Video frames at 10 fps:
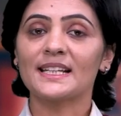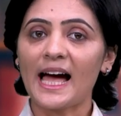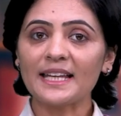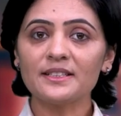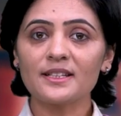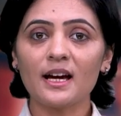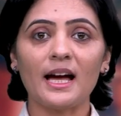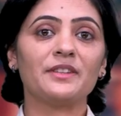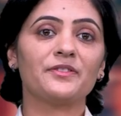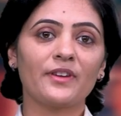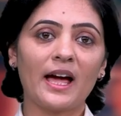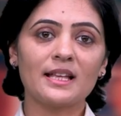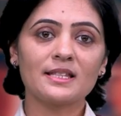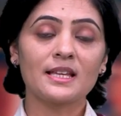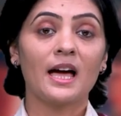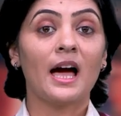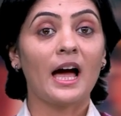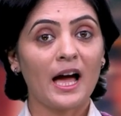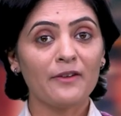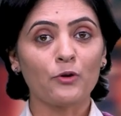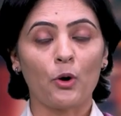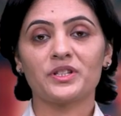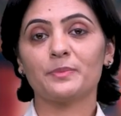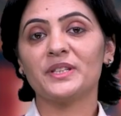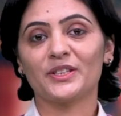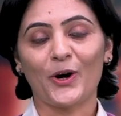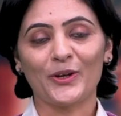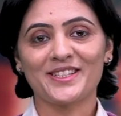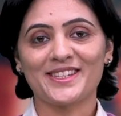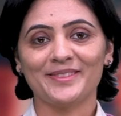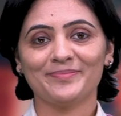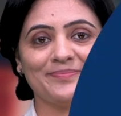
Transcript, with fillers: Canada and France have quantum technology.